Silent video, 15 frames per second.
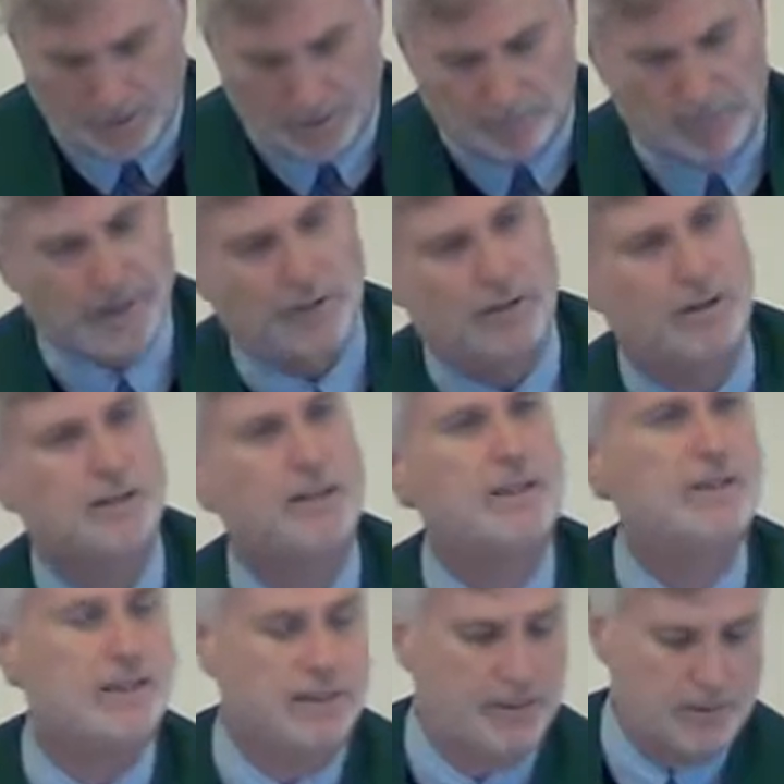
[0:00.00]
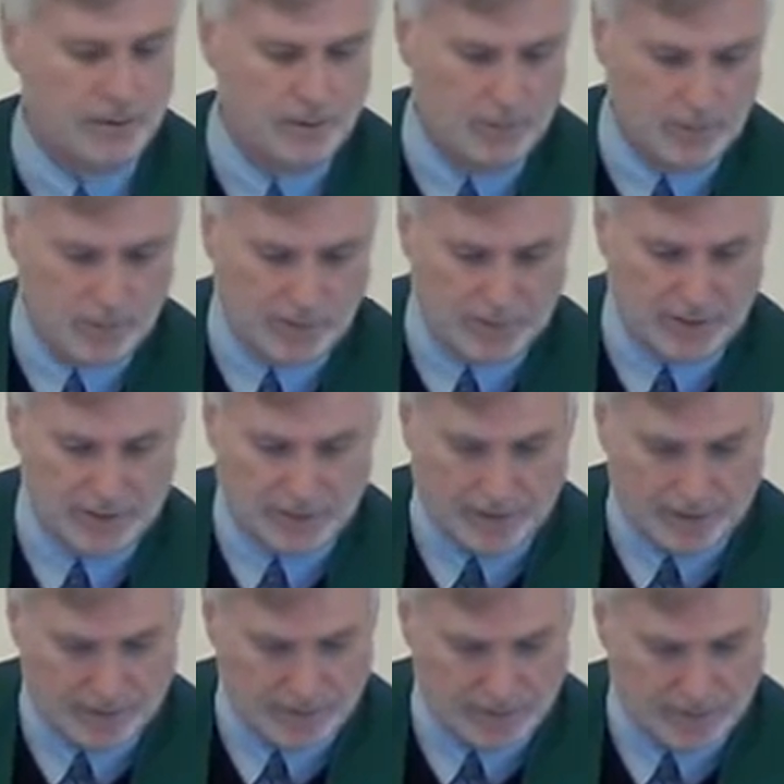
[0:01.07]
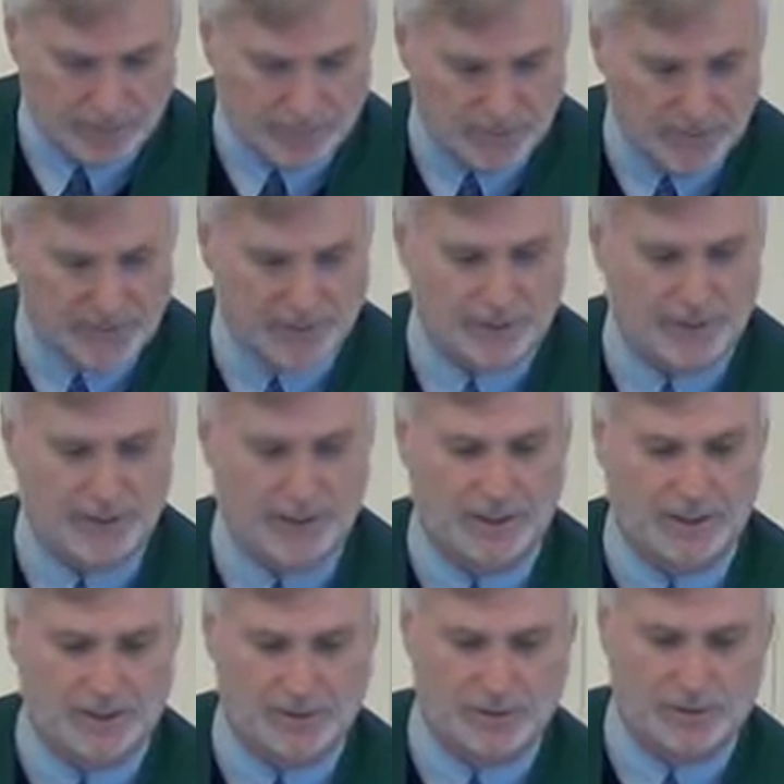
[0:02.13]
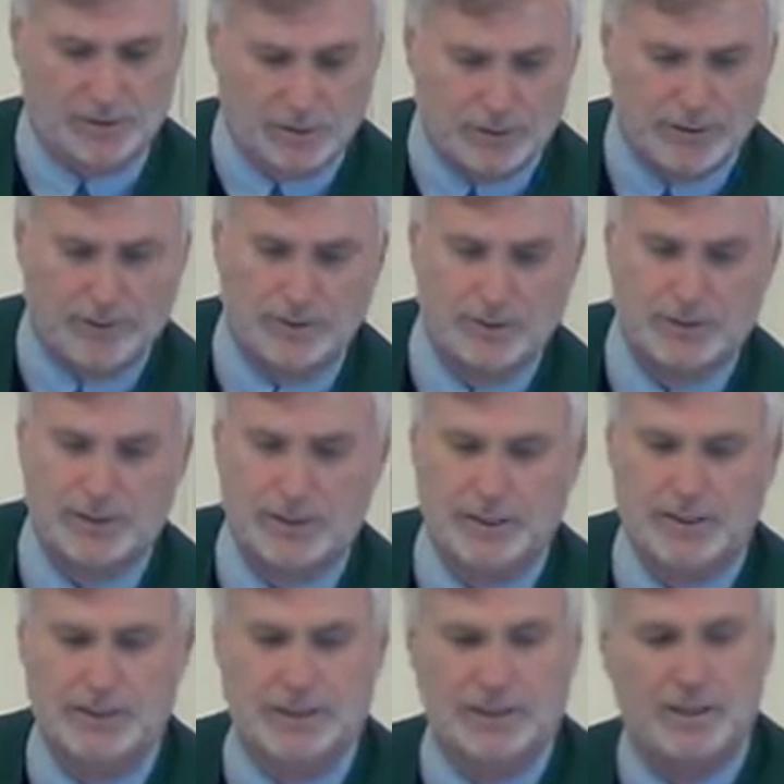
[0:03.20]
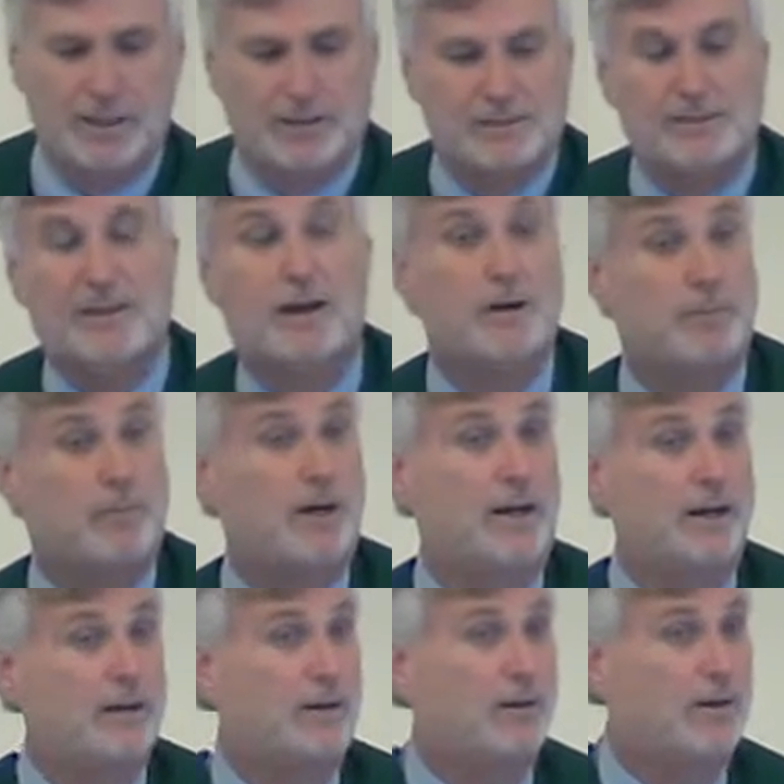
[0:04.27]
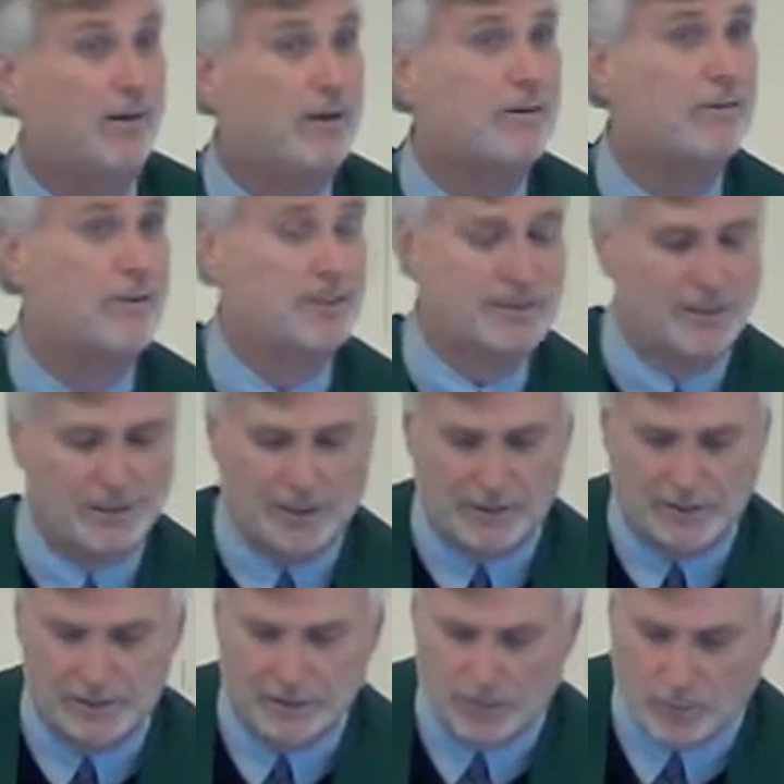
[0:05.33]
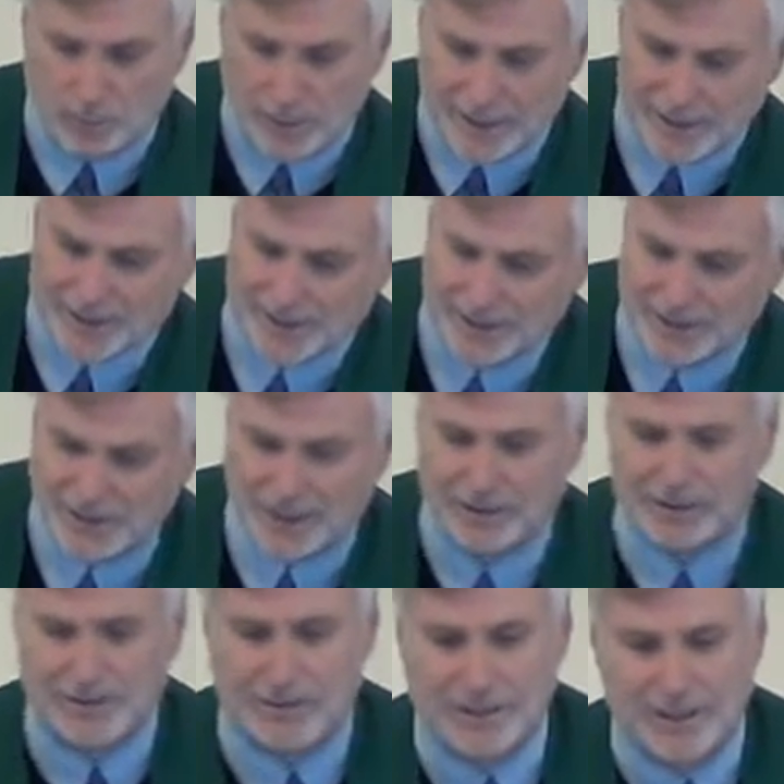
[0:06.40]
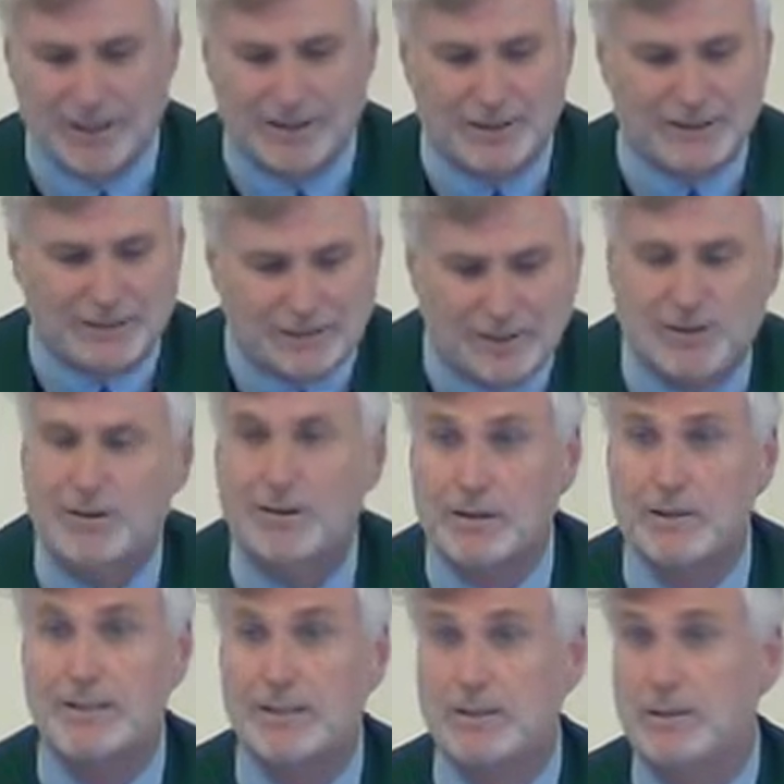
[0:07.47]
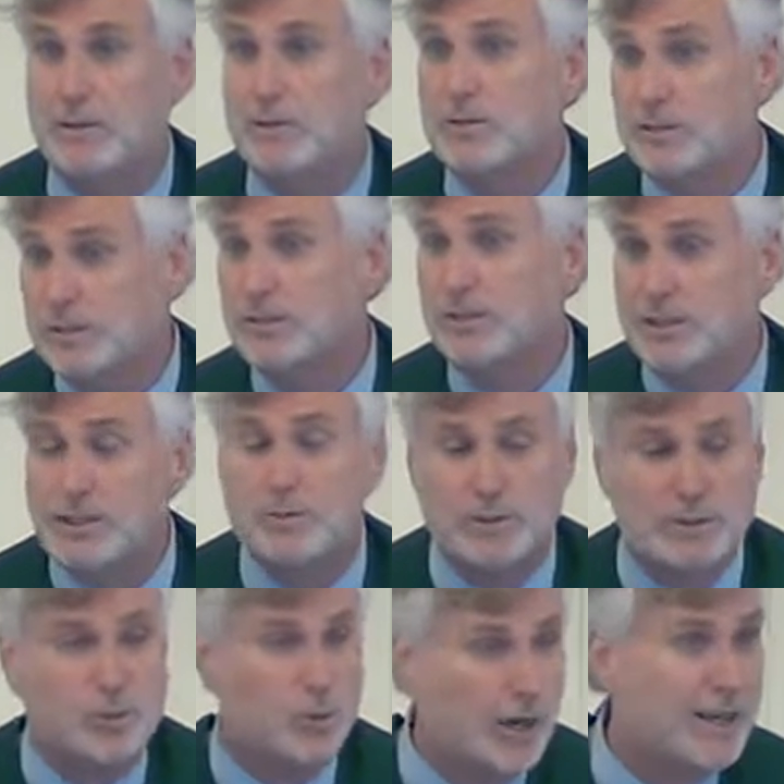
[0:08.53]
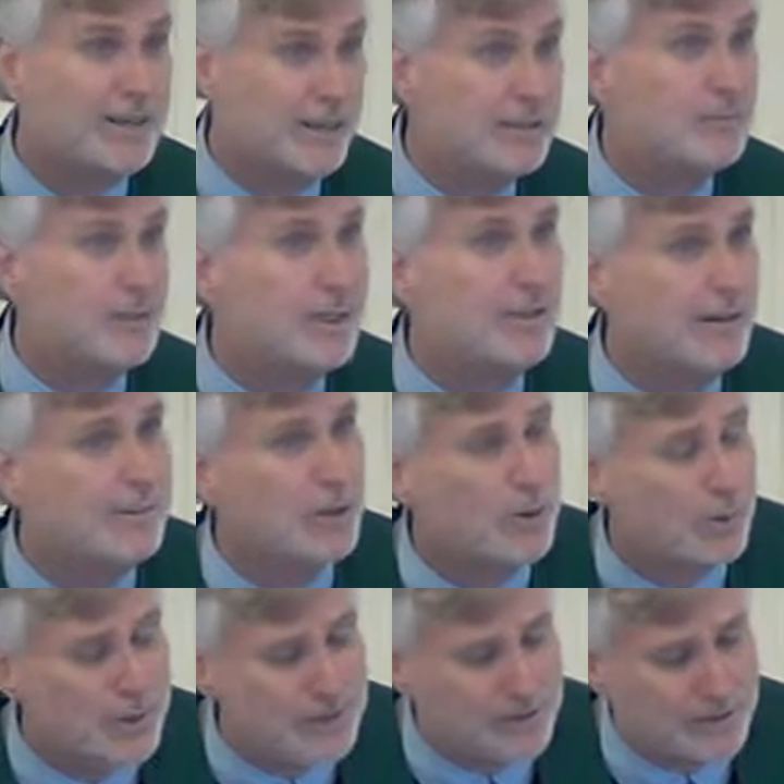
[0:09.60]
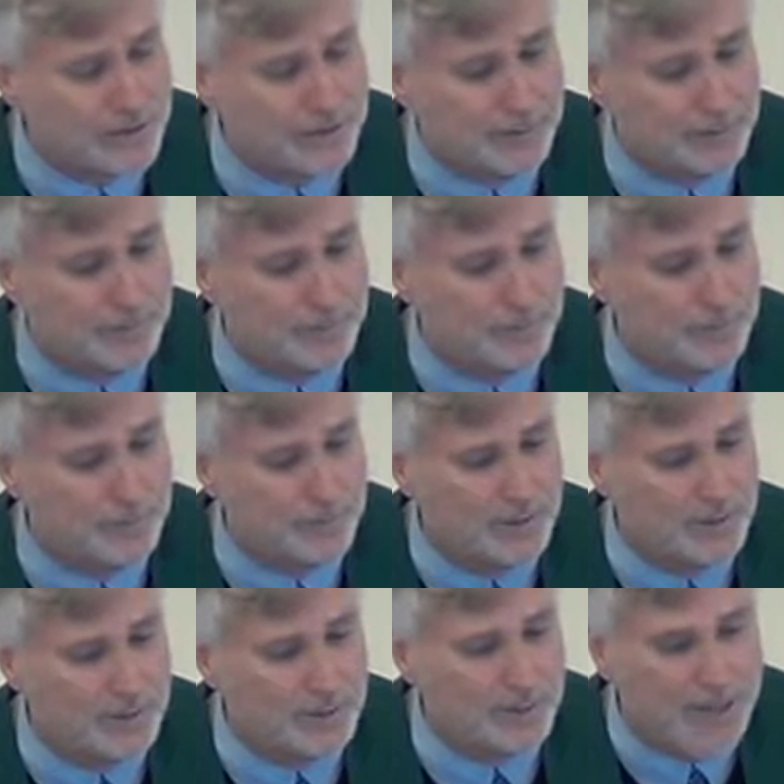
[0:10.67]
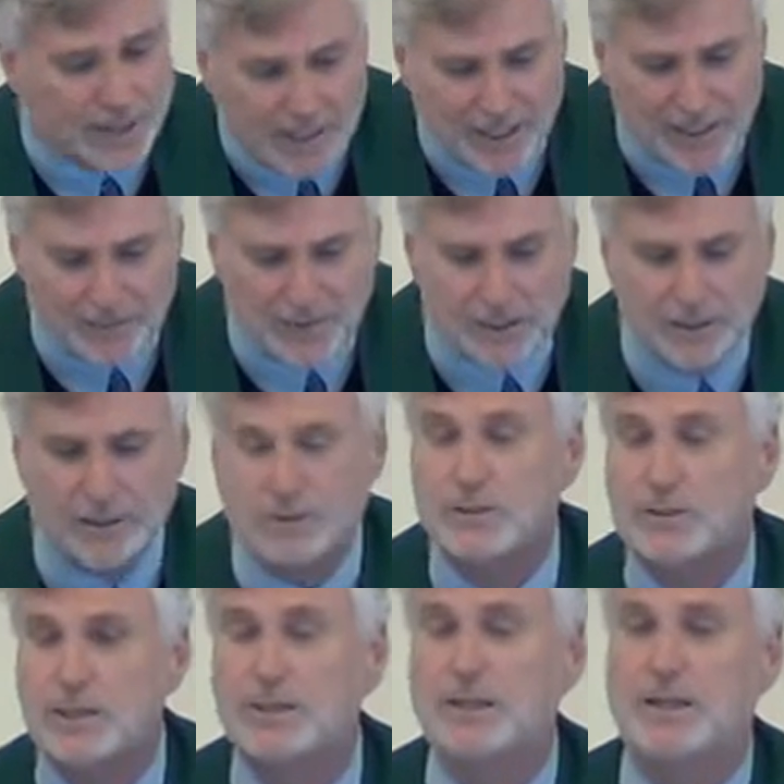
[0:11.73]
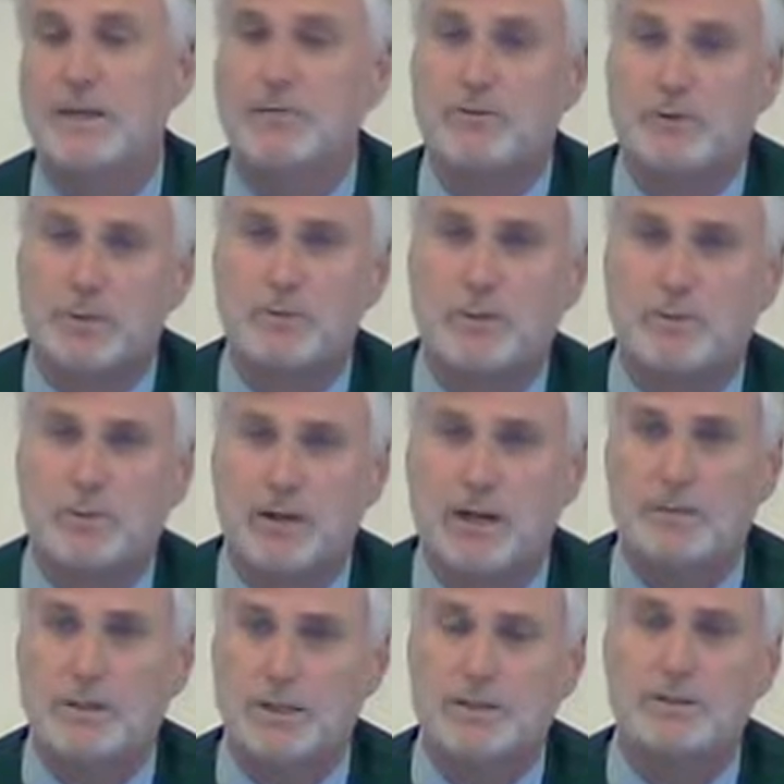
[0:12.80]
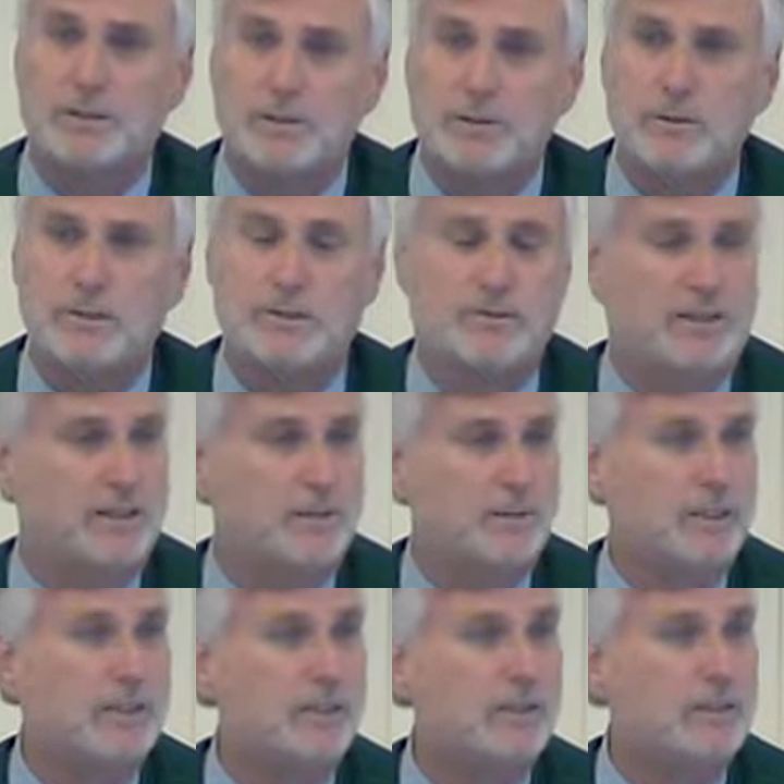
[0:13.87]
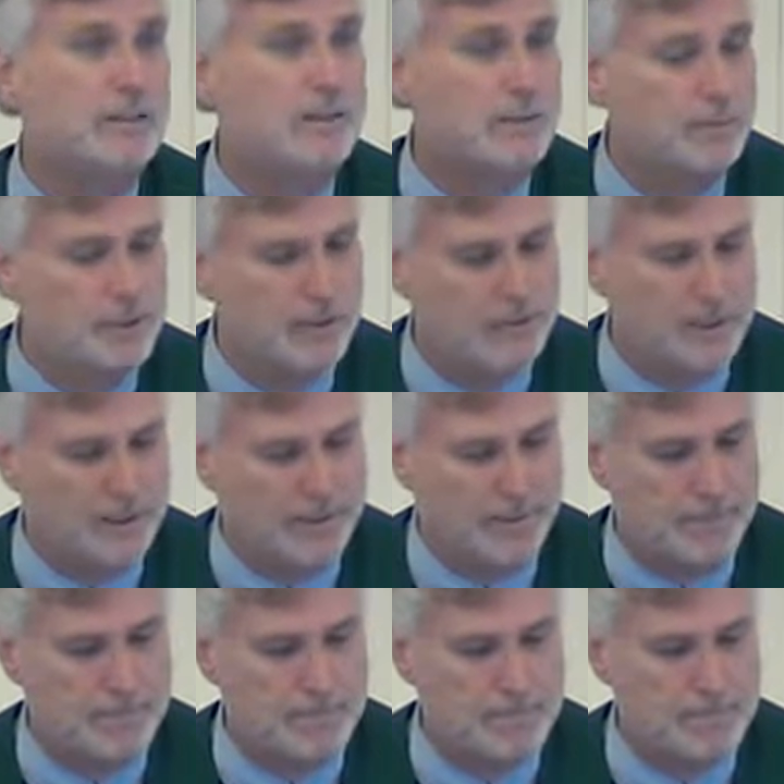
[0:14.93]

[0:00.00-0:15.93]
Apparently, the young woman had come to visit Anne's church and stopped by her office later in the week to share the startling news that she was ready to become a Christian, even though she came from a prominent Jewish family in the community.